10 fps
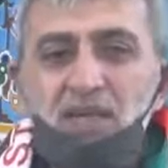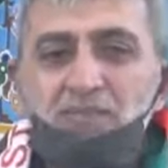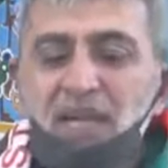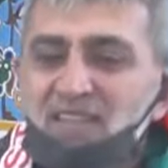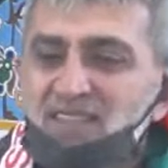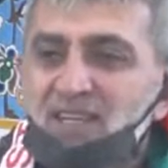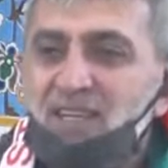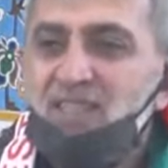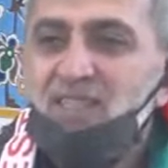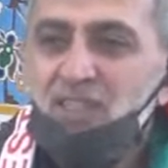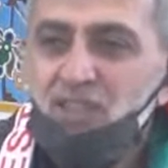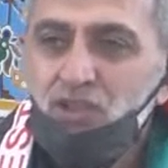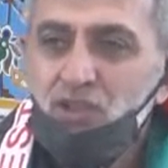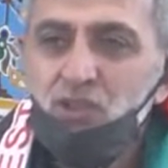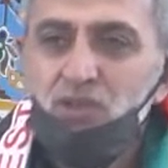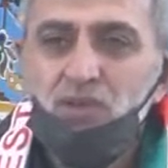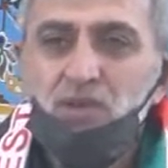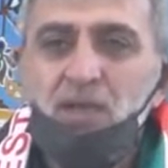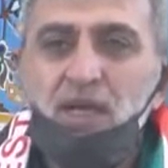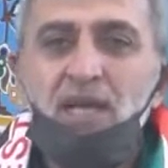Palestine need you.
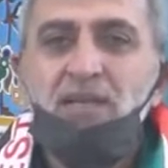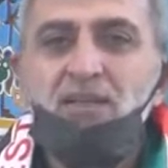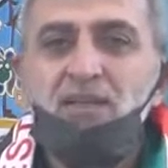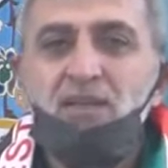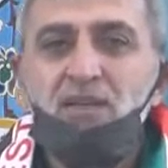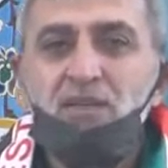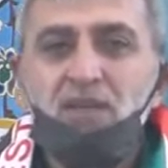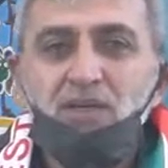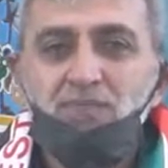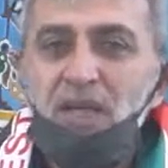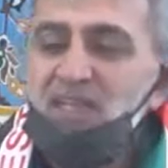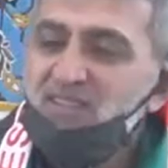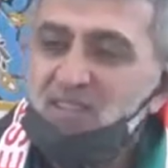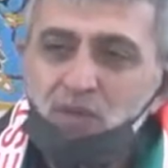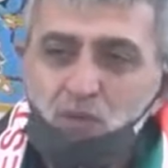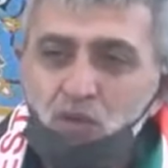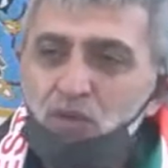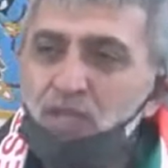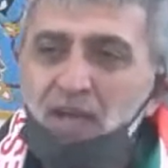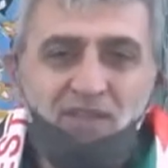And Palestine war
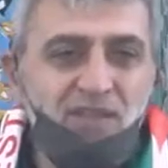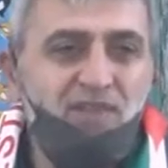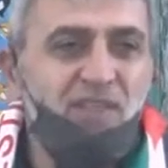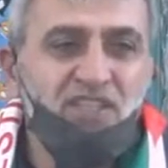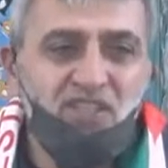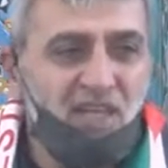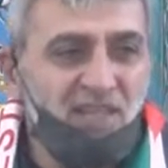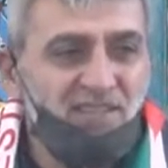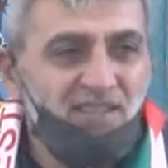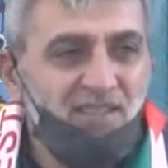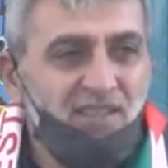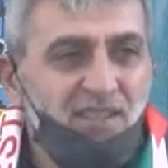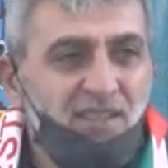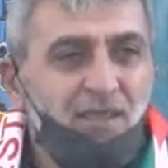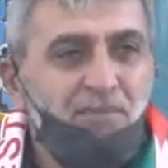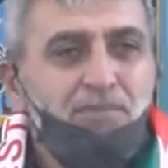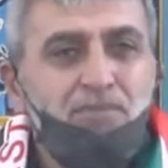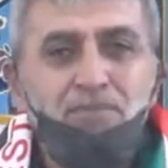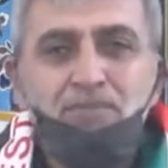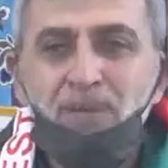haven't finished, guys.
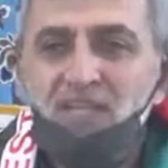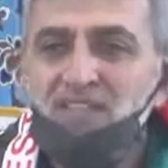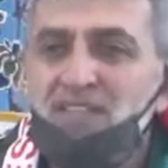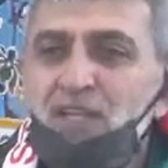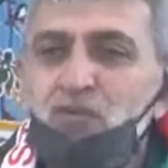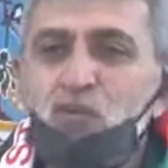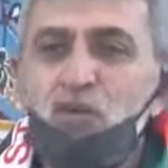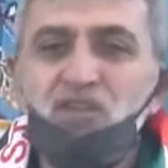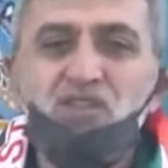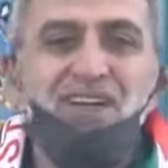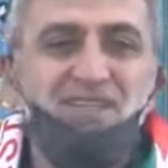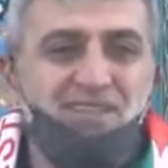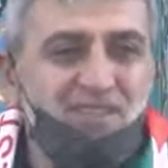Palestine war started.